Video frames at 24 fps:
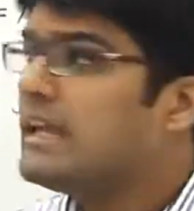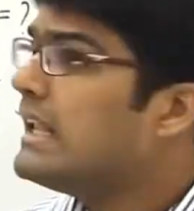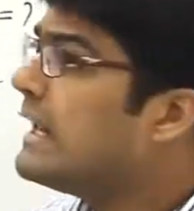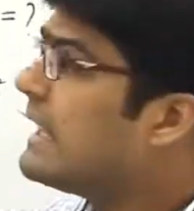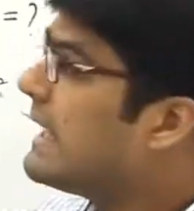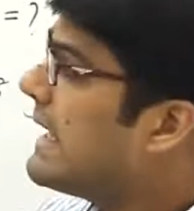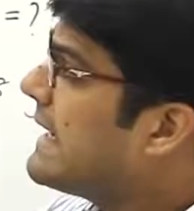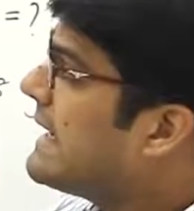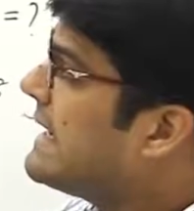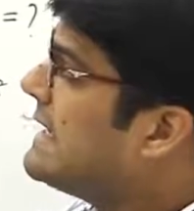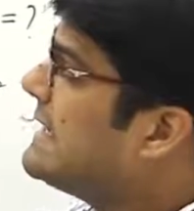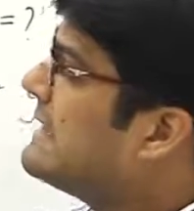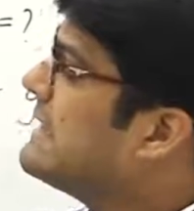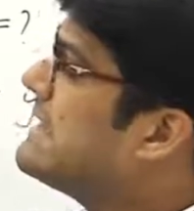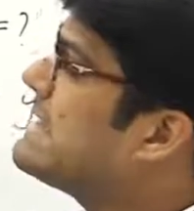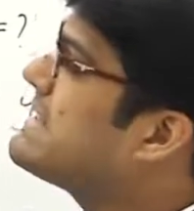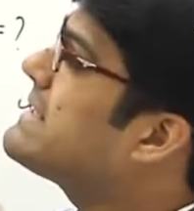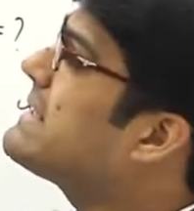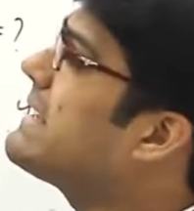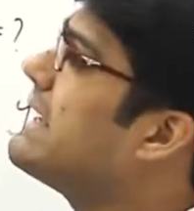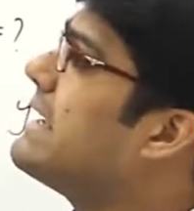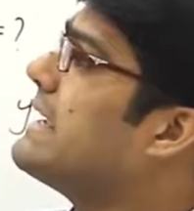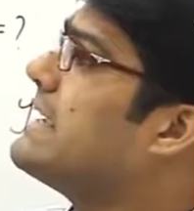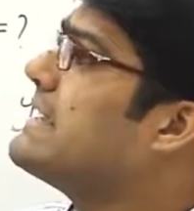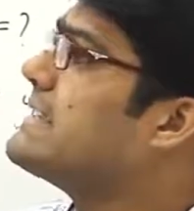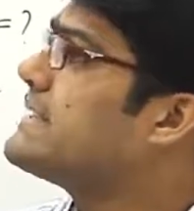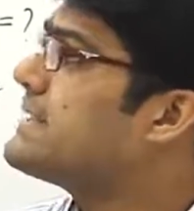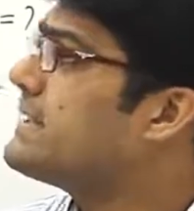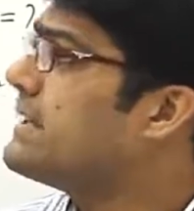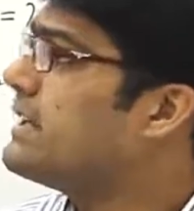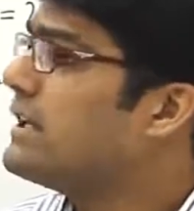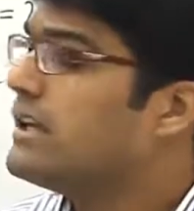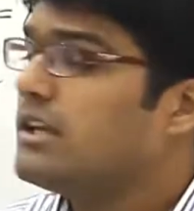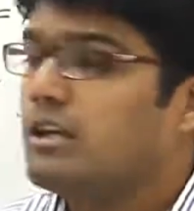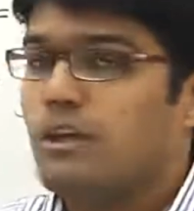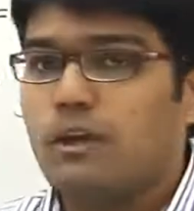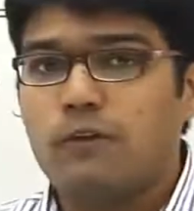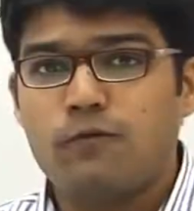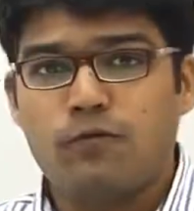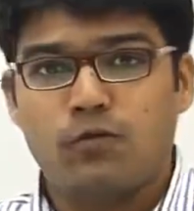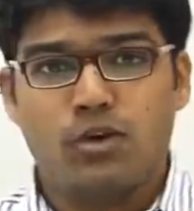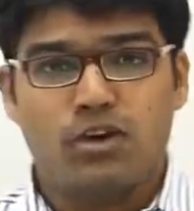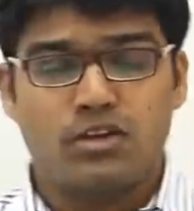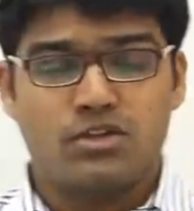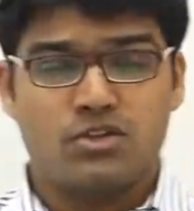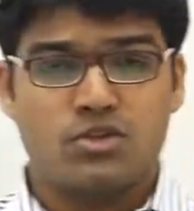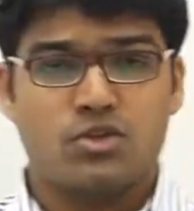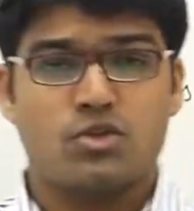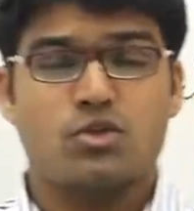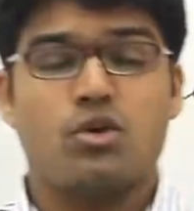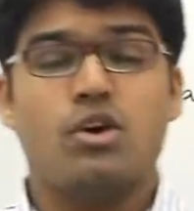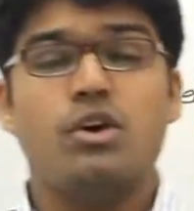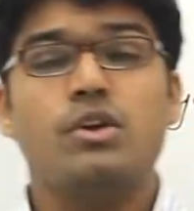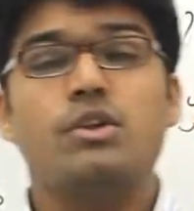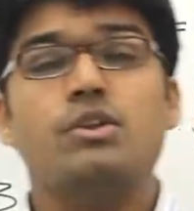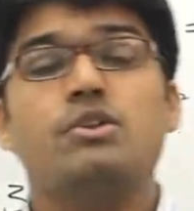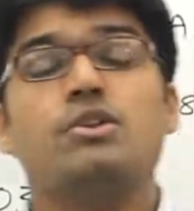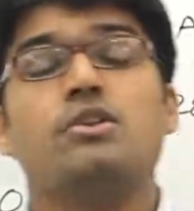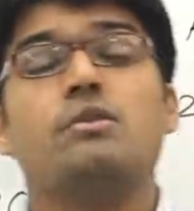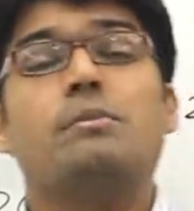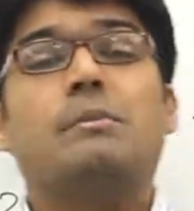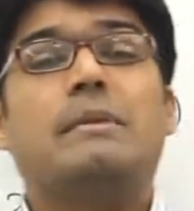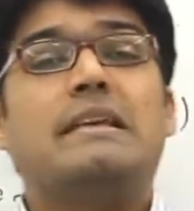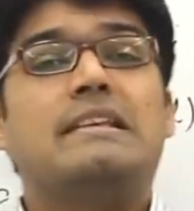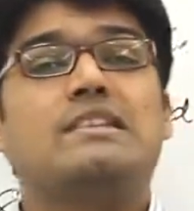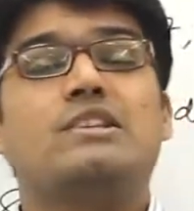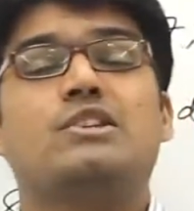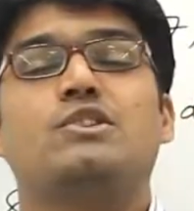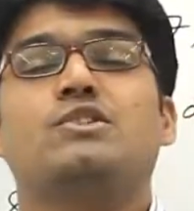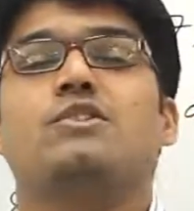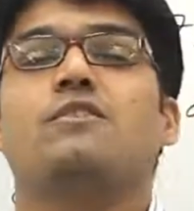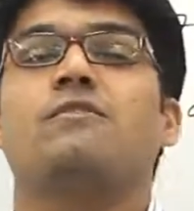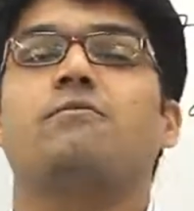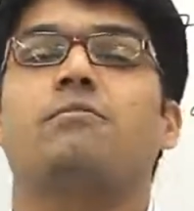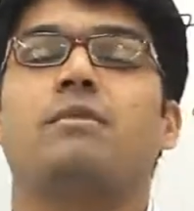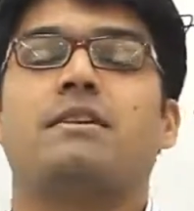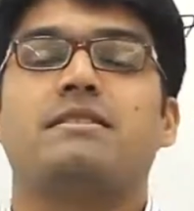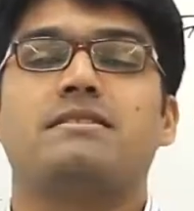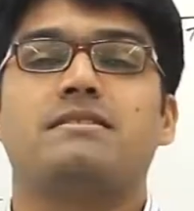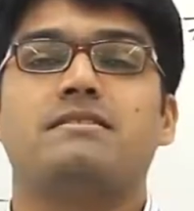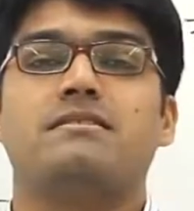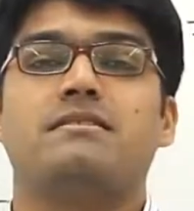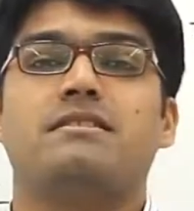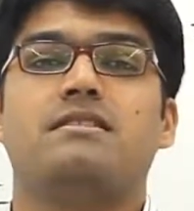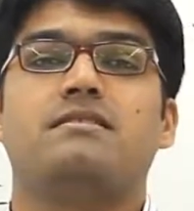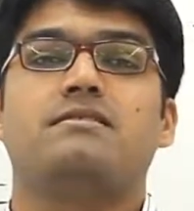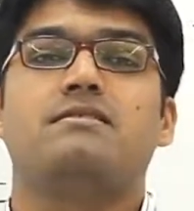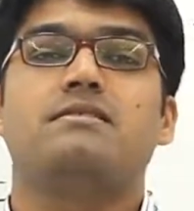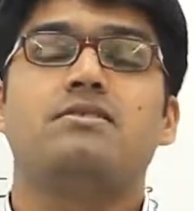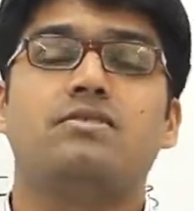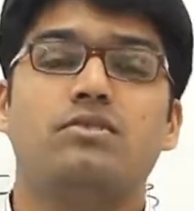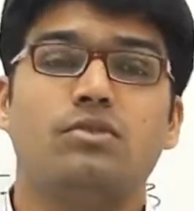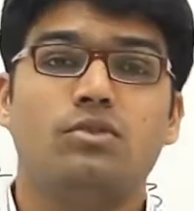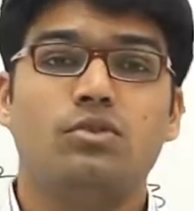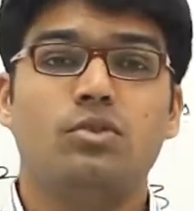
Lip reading: Like in this case, if you are strong in your basics of percentages,